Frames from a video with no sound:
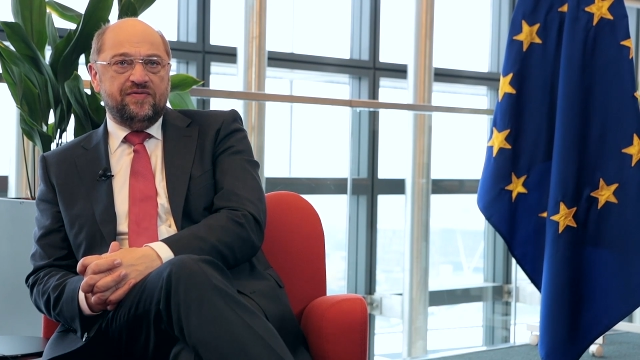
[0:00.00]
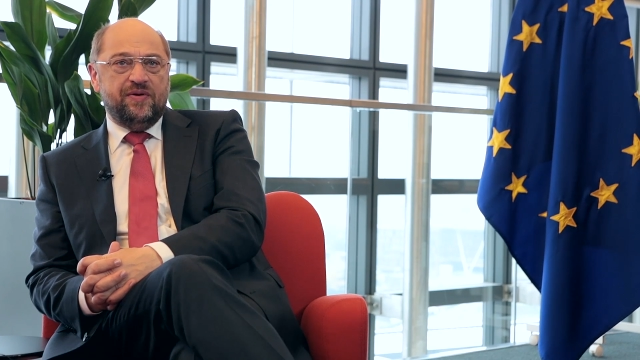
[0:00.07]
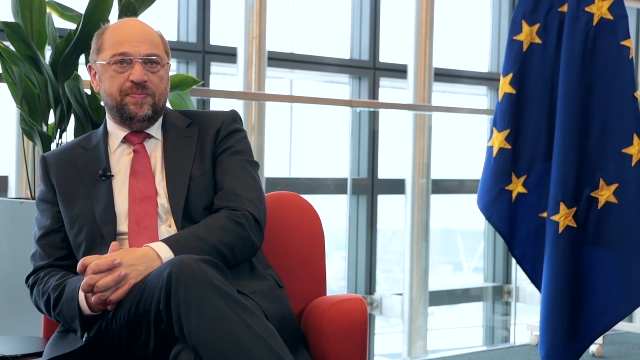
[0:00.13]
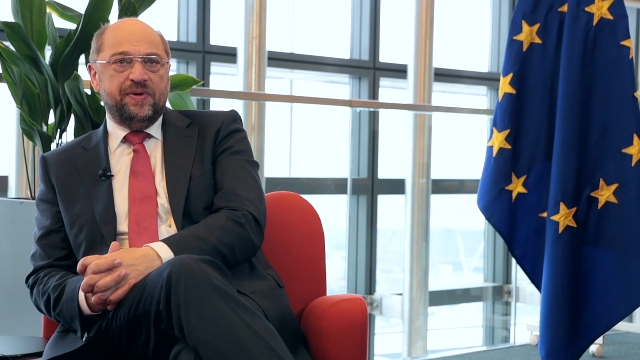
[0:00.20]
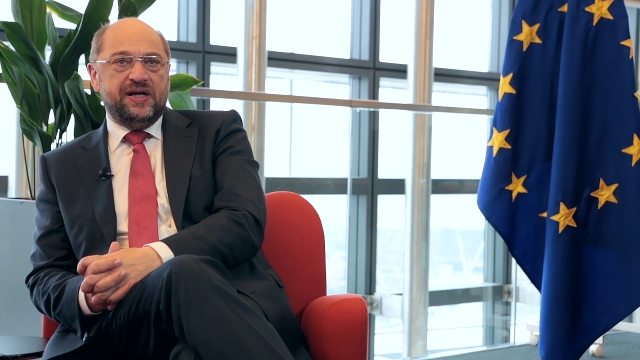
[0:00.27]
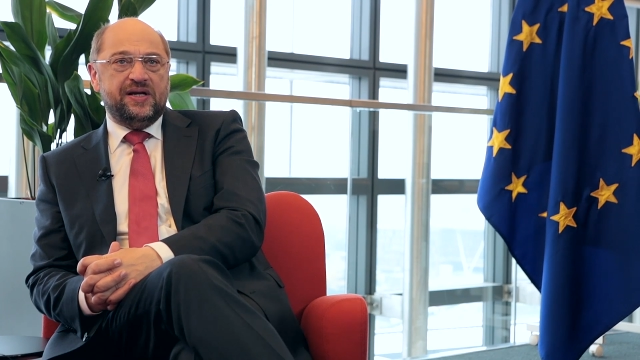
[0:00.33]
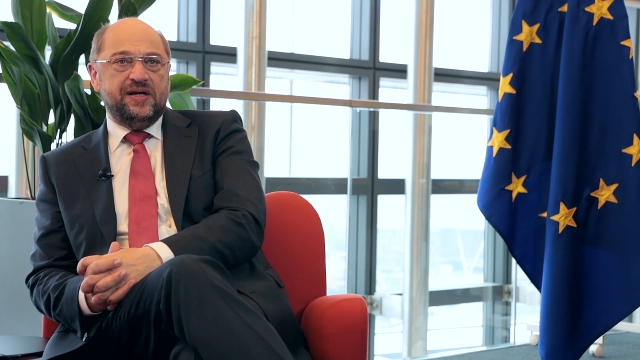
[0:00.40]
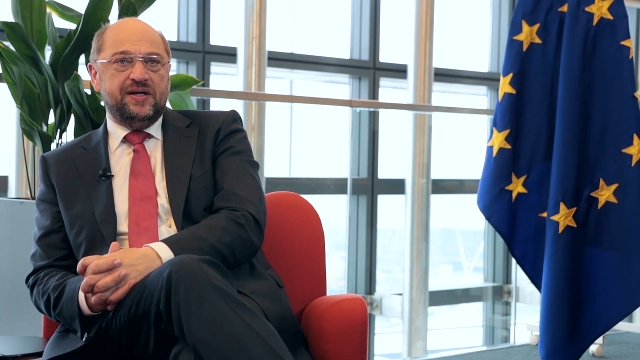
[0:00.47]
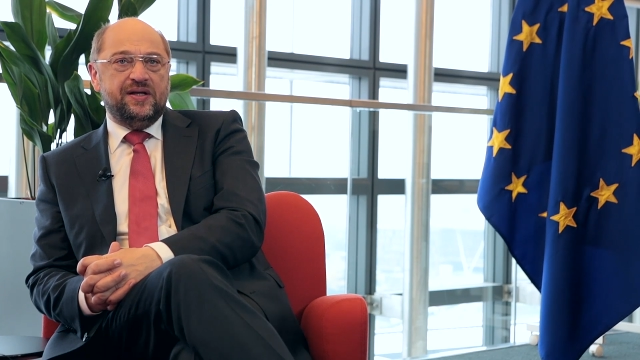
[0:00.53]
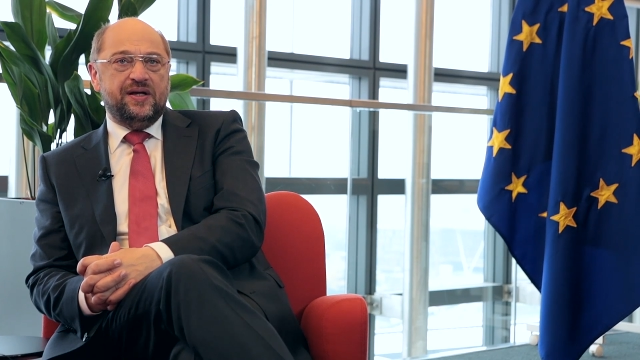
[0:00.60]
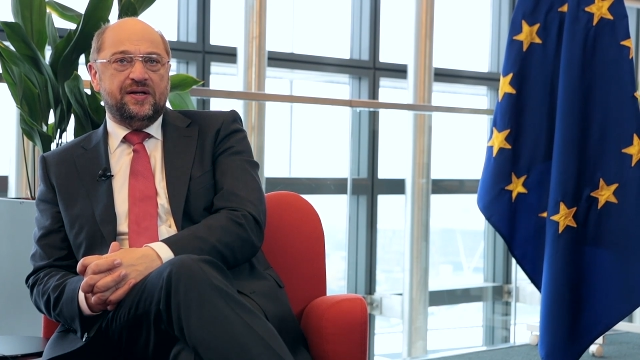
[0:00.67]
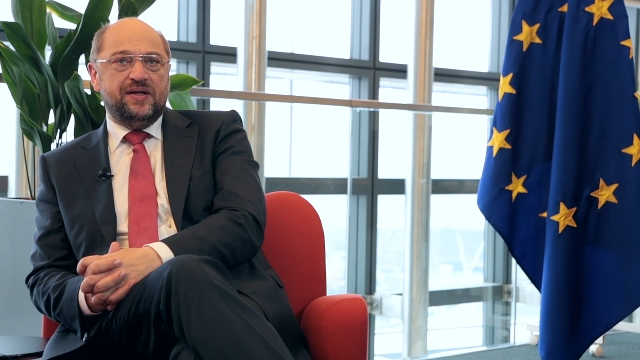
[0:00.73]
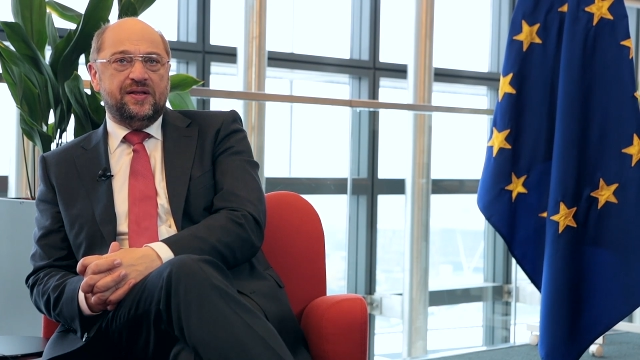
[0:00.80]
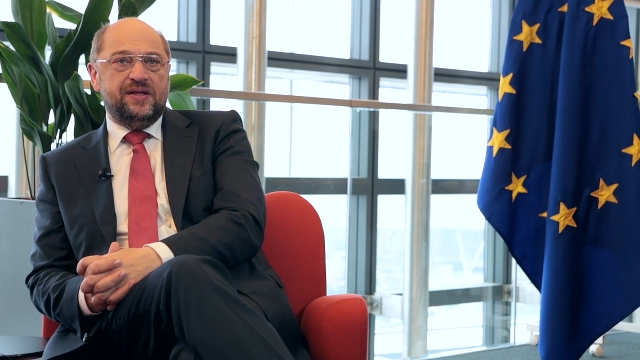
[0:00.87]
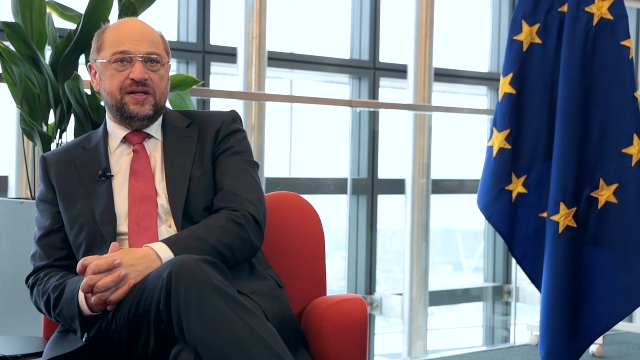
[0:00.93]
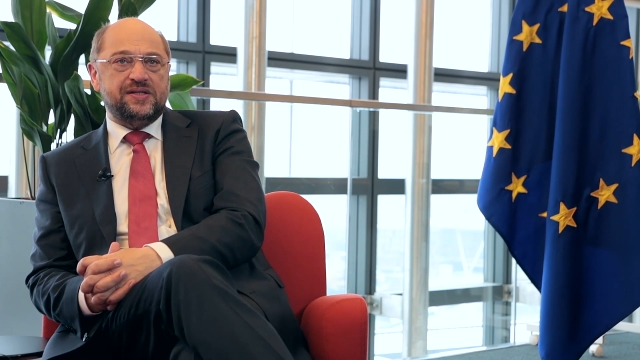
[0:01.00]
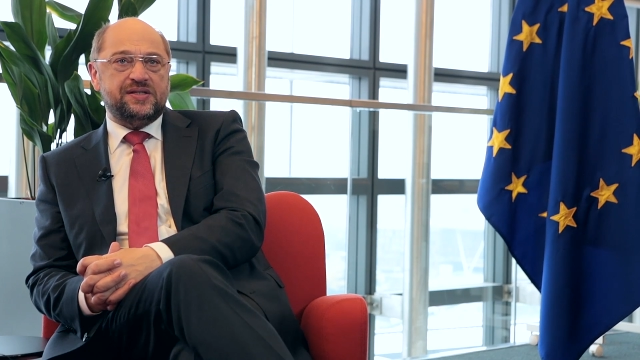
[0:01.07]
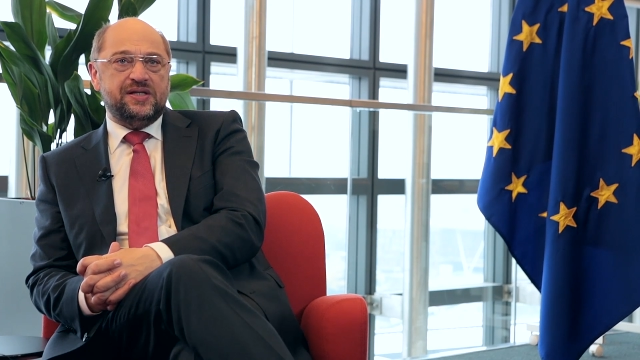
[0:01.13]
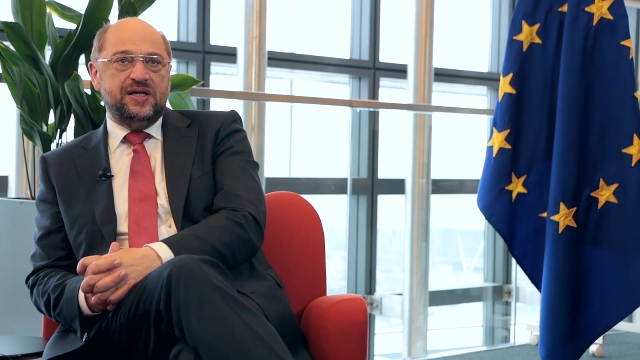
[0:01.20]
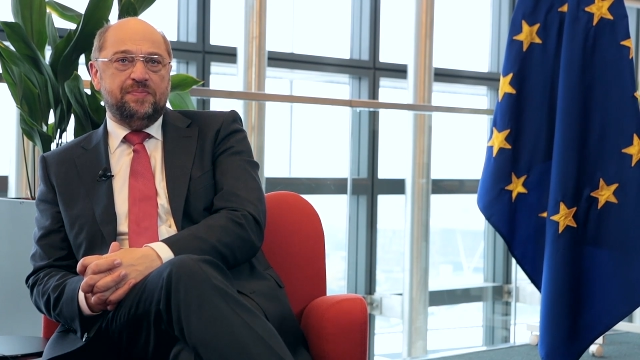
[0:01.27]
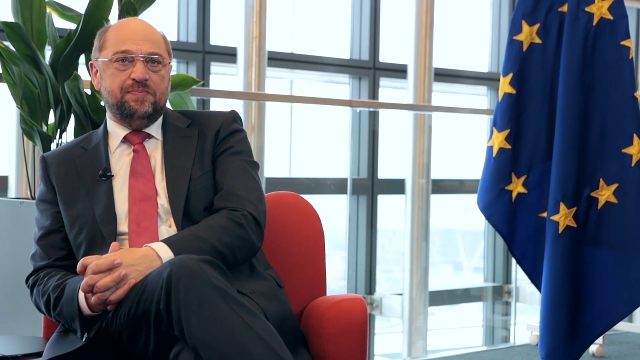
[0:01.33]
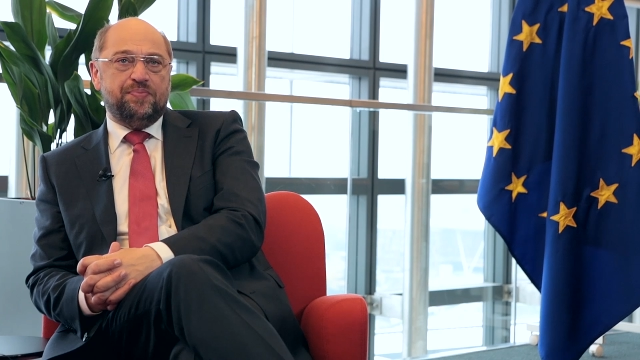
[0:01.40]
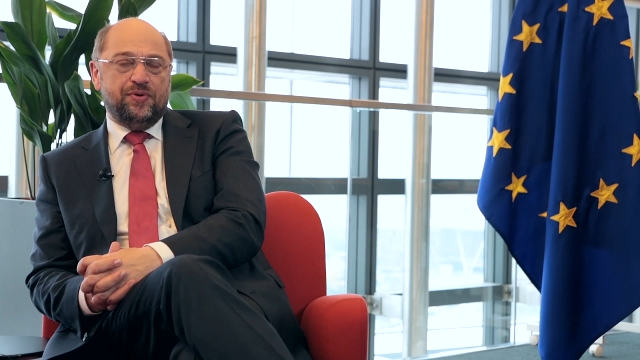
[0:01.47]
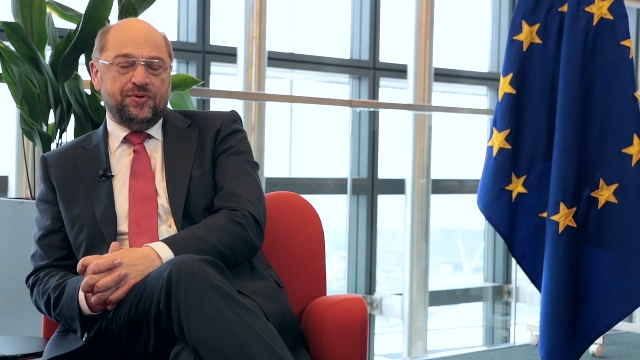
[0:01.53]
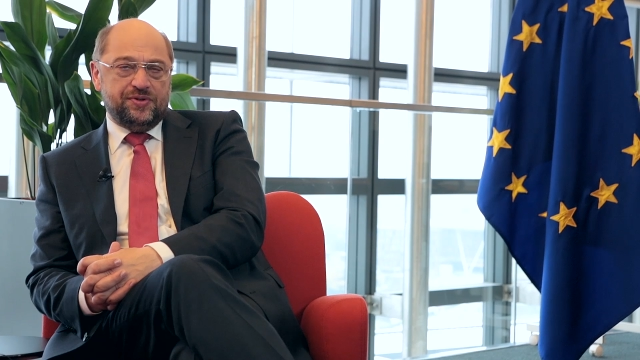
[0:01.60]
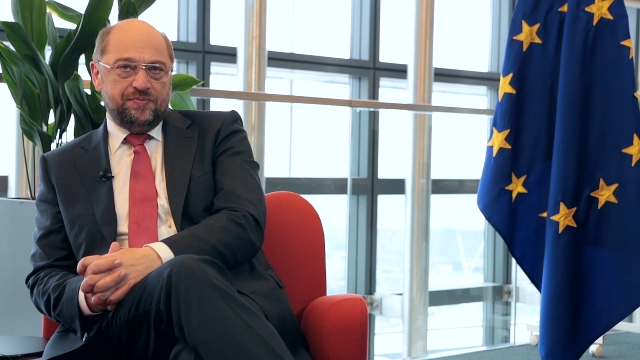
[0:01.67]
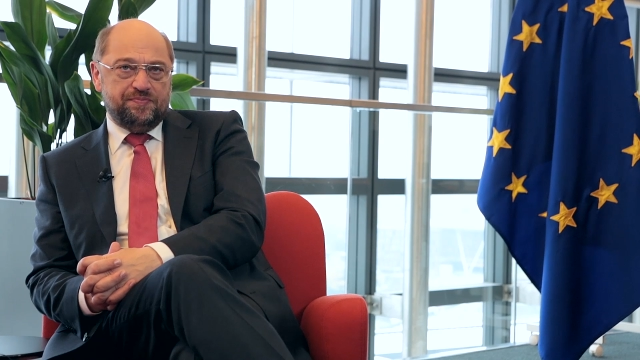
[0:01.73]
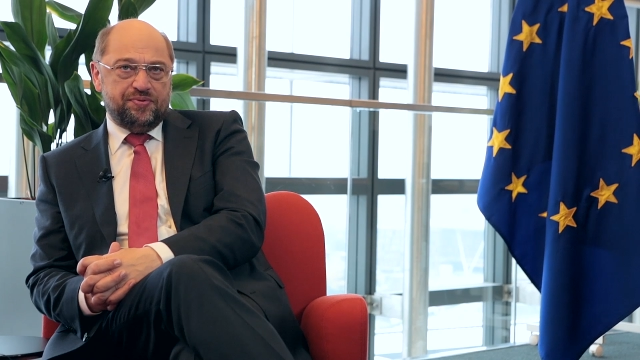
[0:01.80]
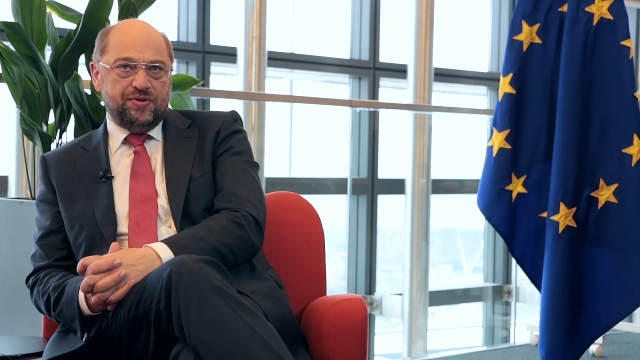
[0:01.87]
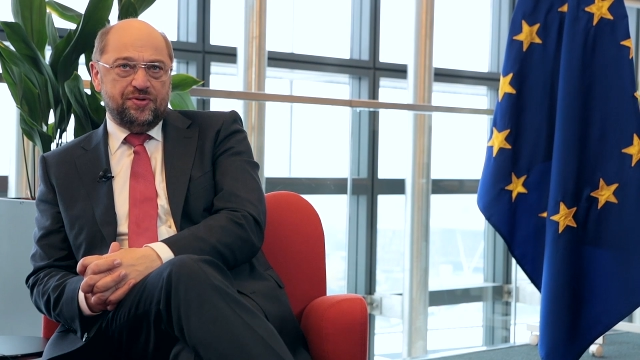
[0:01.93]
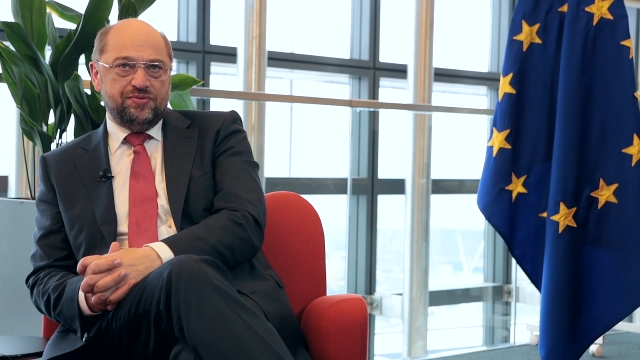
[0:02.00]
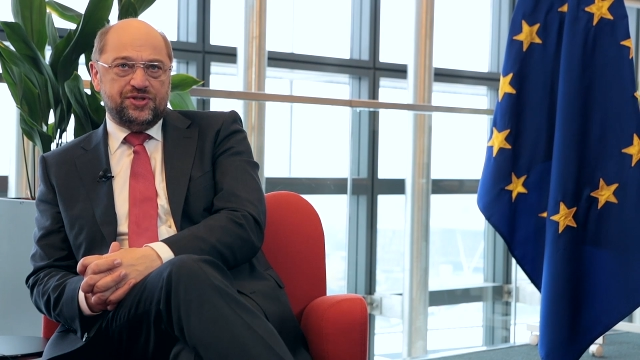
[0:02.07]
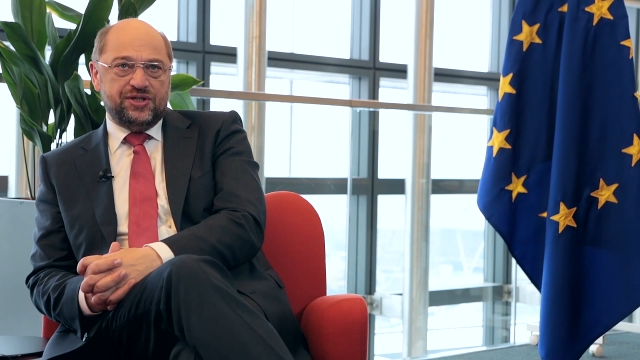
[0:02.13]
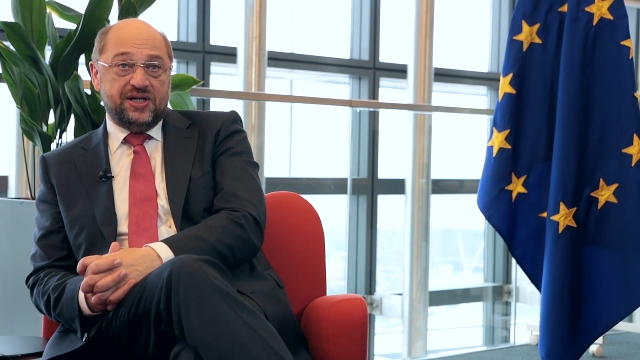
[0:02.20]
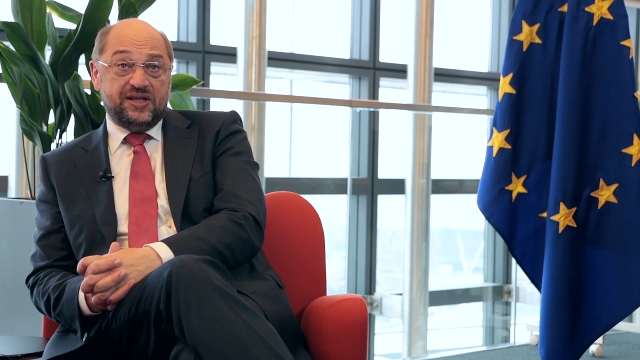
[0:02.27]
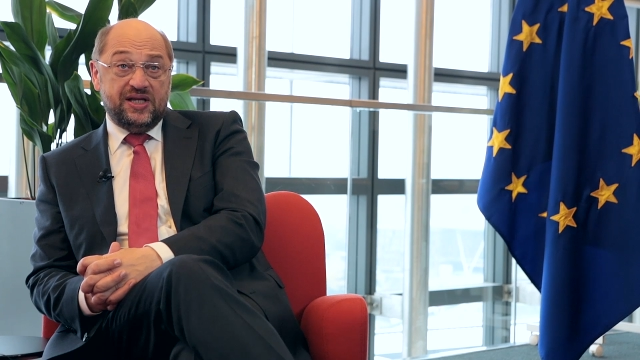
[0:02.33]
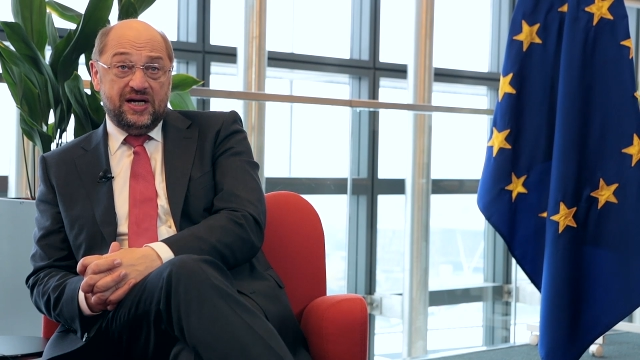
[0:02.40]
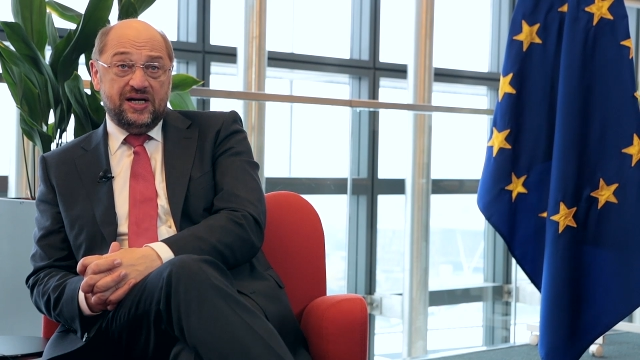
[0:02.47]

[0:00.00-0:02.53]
for backing this important project.